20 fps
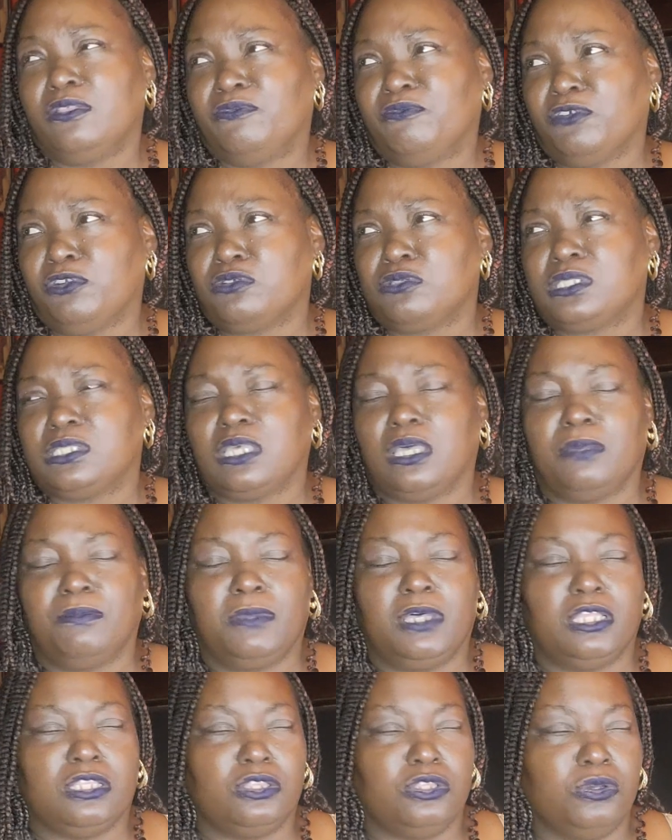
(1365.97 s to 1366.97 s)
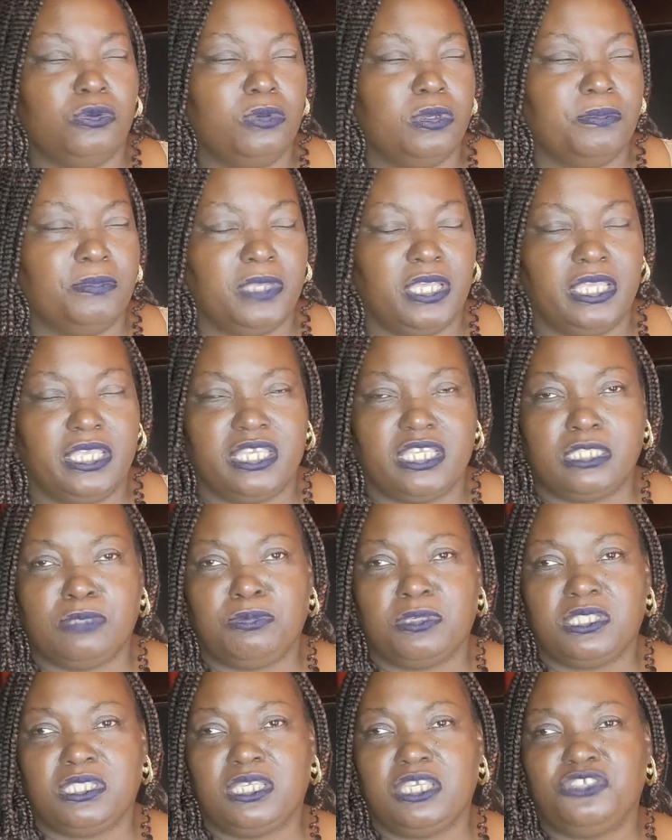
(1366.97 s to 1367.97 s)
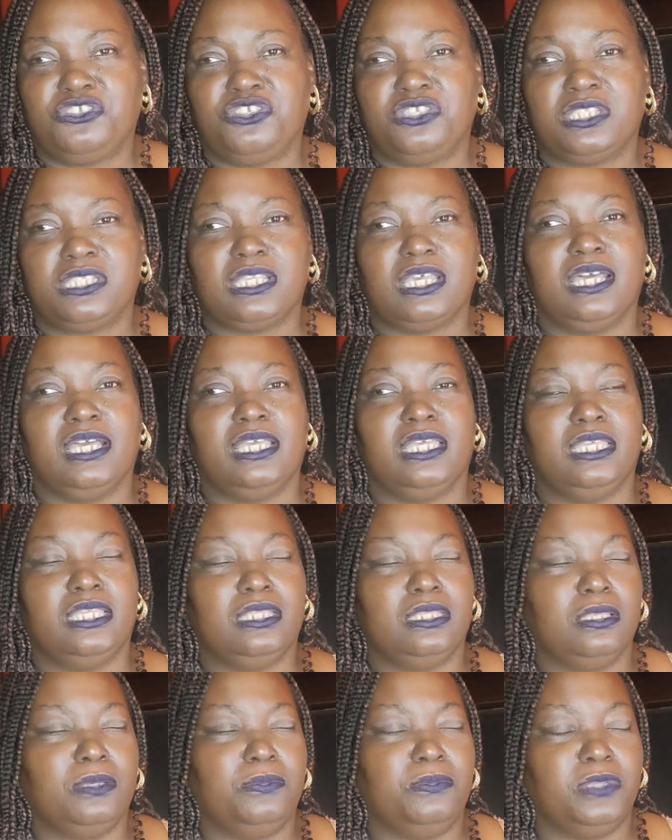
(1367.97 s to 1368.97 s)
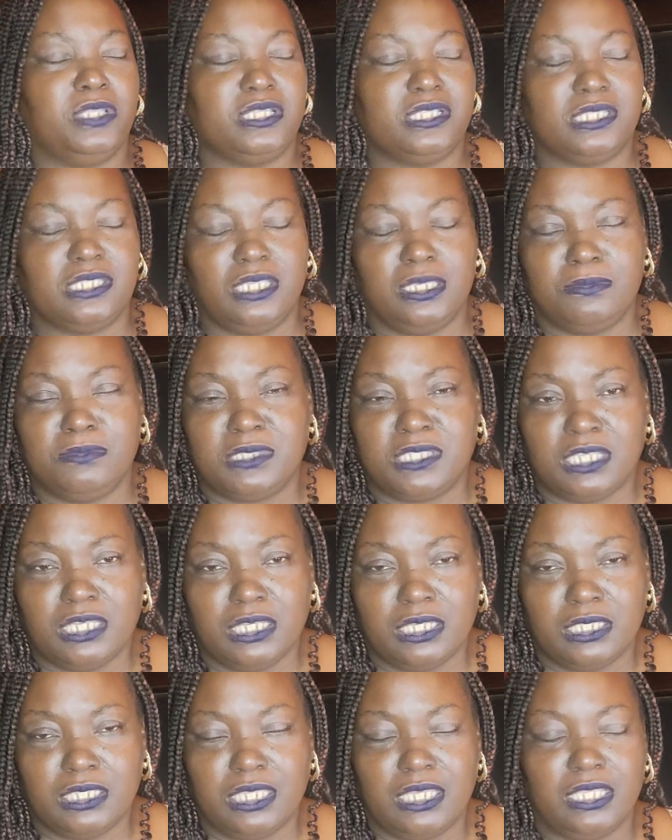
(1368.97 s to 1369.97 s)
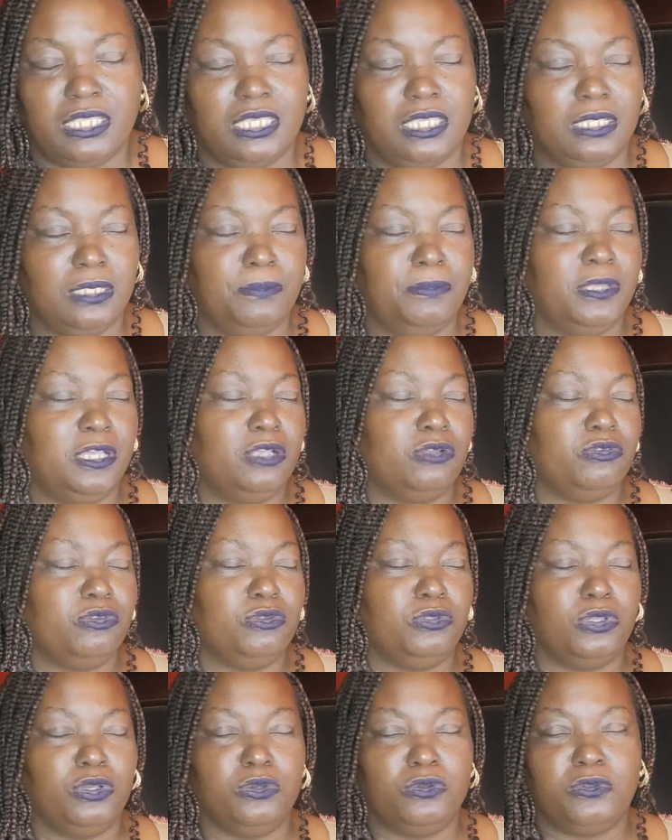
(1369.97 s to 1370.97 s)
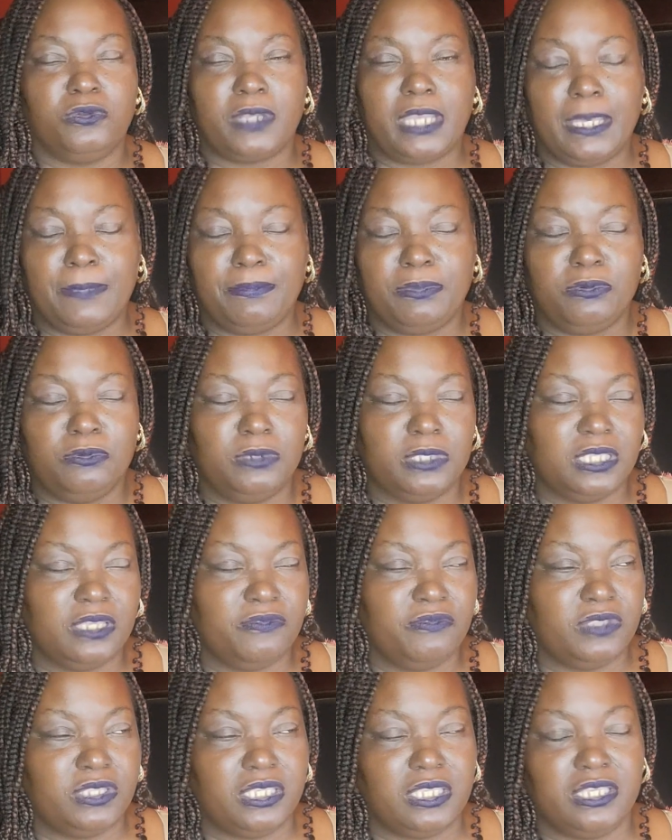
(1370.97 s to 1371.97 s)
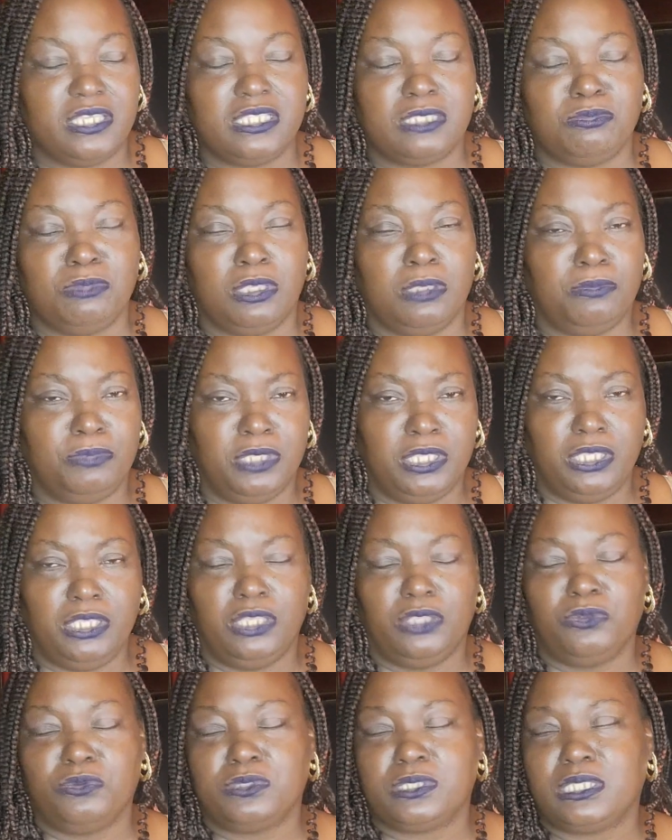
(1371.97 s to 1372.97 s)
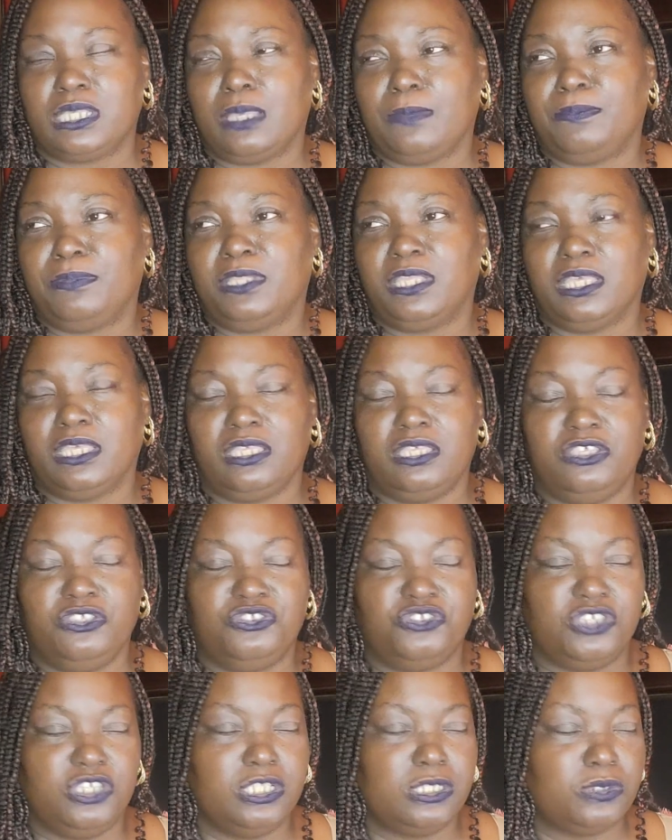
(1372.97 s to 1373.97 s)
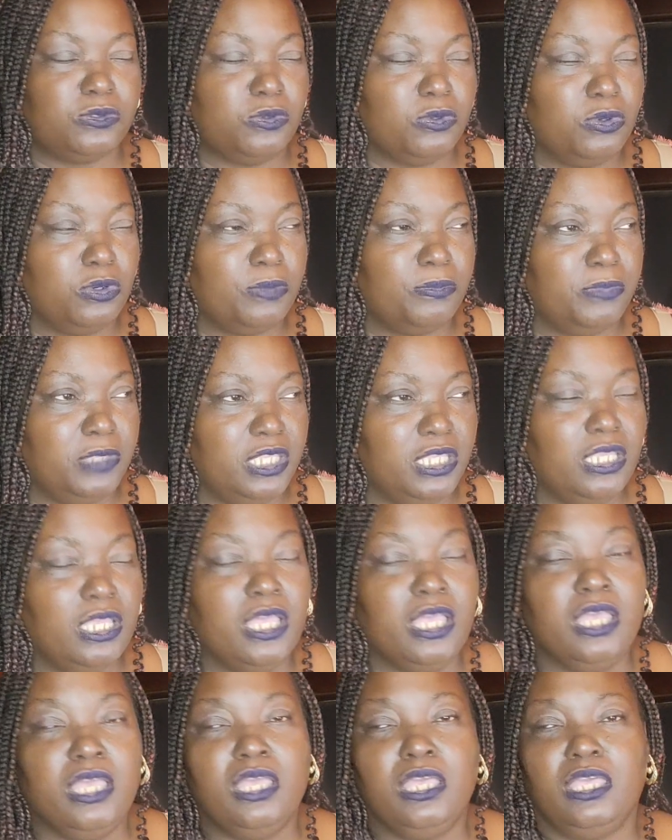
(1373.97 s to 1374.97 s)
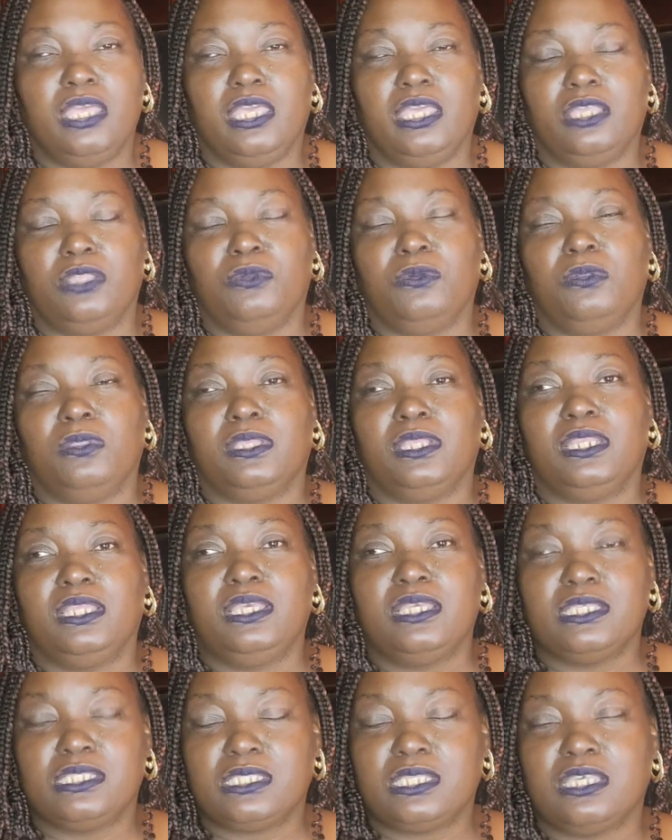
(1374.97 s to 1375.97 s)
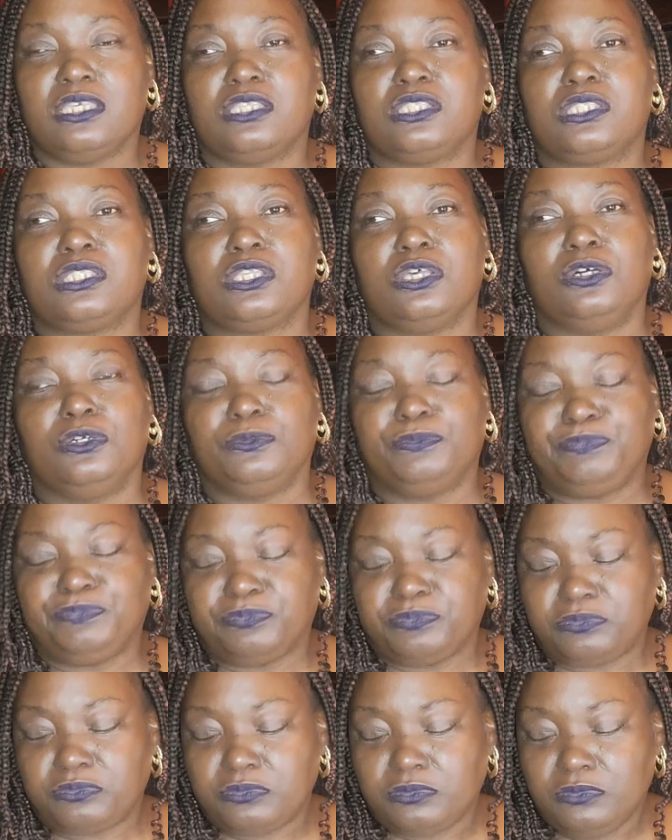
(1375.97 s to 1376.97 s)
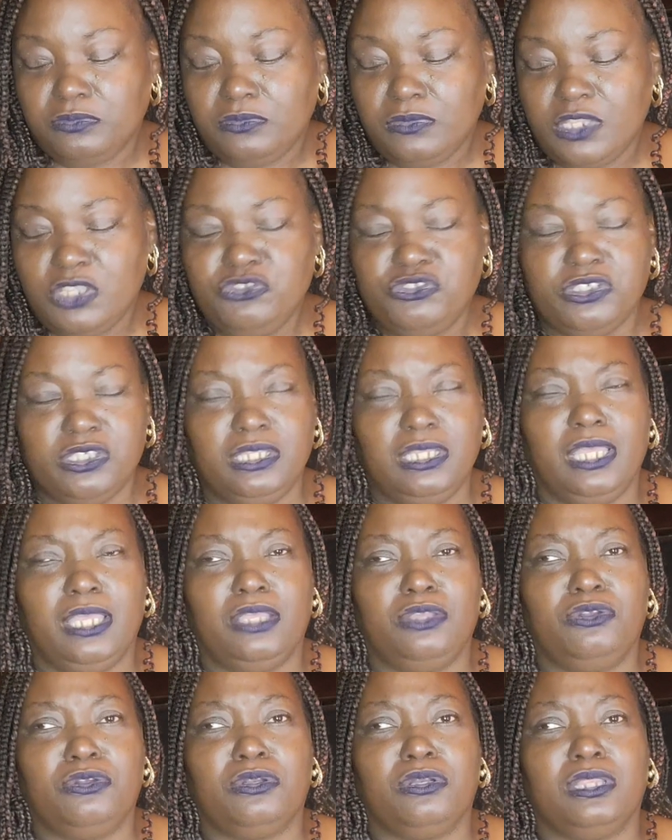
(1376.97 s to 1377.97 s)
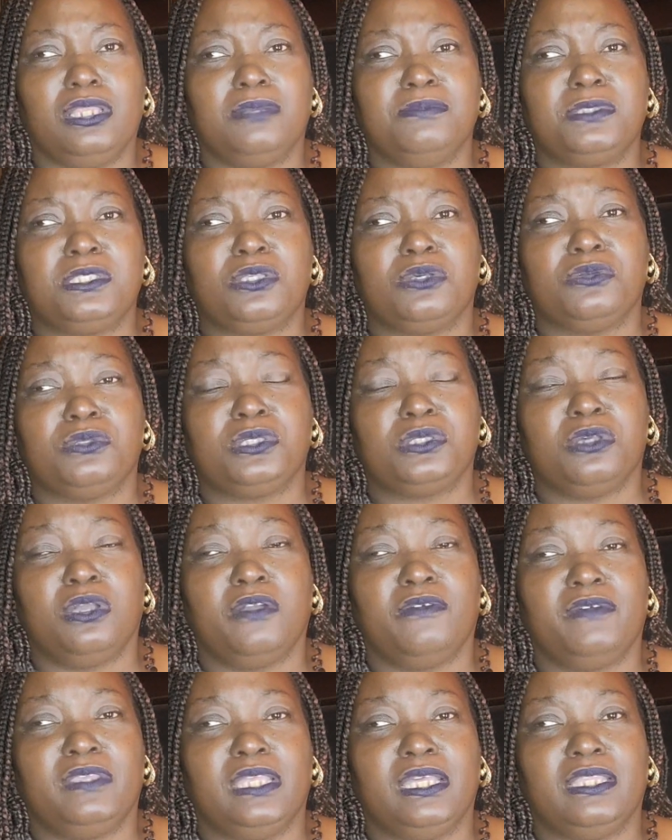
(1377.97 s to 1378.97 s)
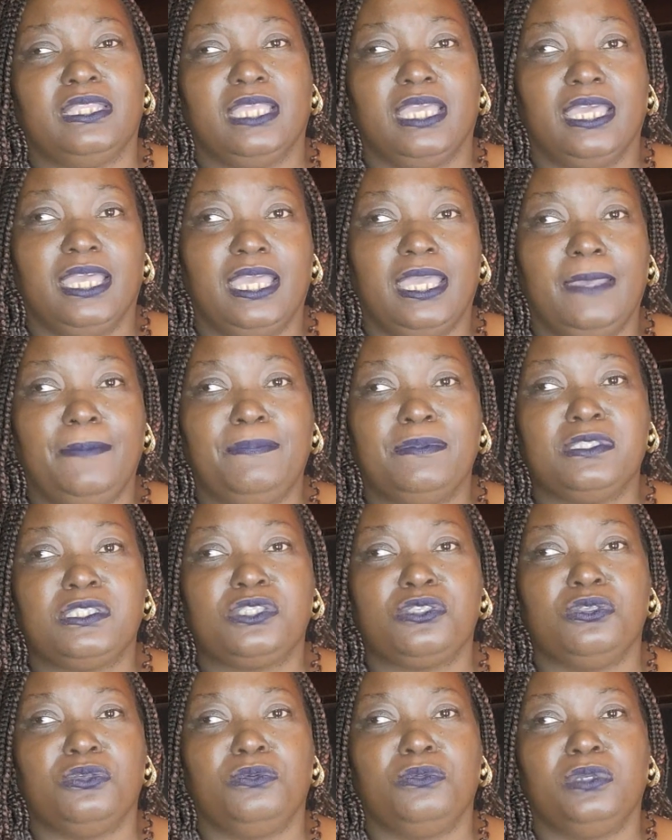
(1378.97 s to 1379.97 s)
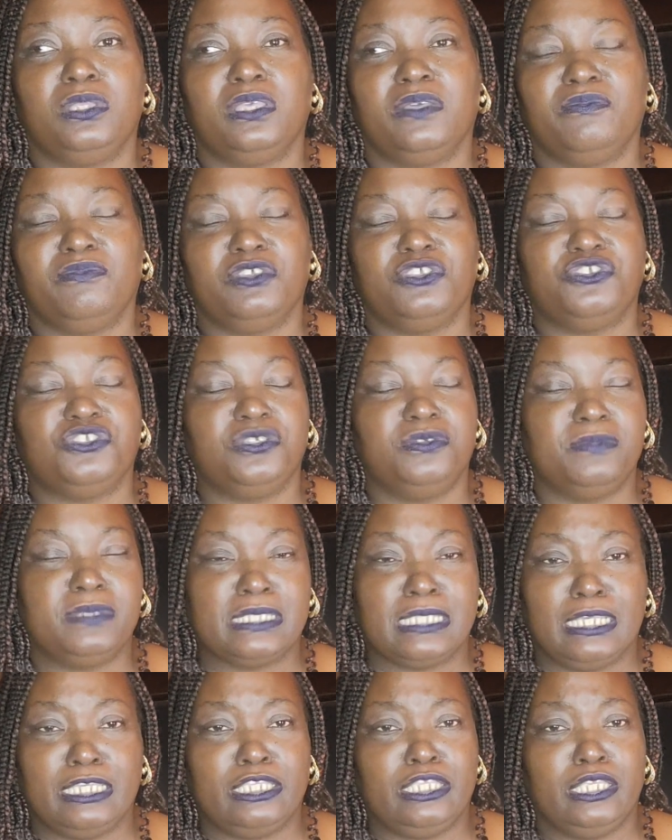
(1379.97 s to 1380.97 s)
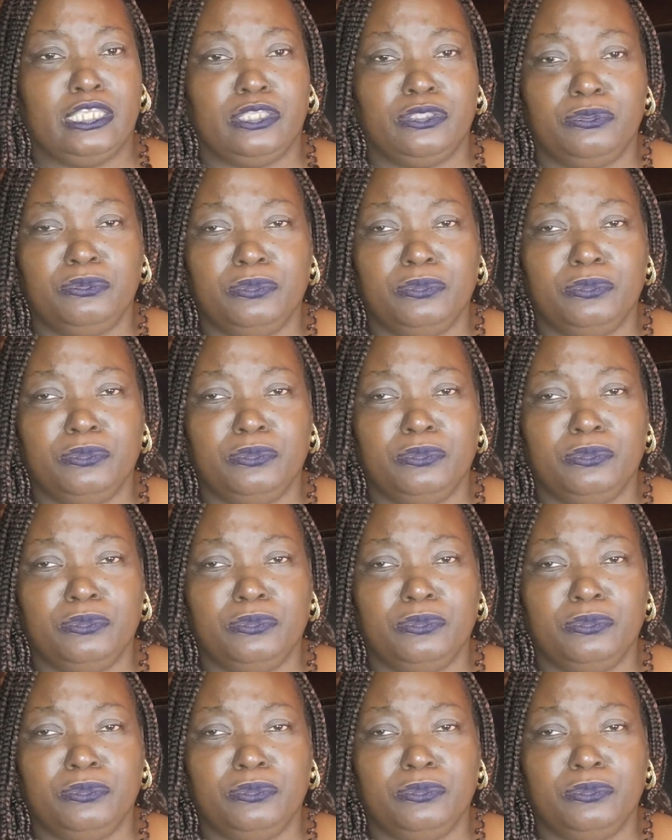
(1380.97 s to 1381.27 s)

the first time I lowered my expectations, I end up with a damn dud that ain't about, you know, crap or whatever the case may be. And on top of that, he cheats on me and all of this. And so she like, girl, I'm so sorry that that happened to you, whatever. And she was like, yeah,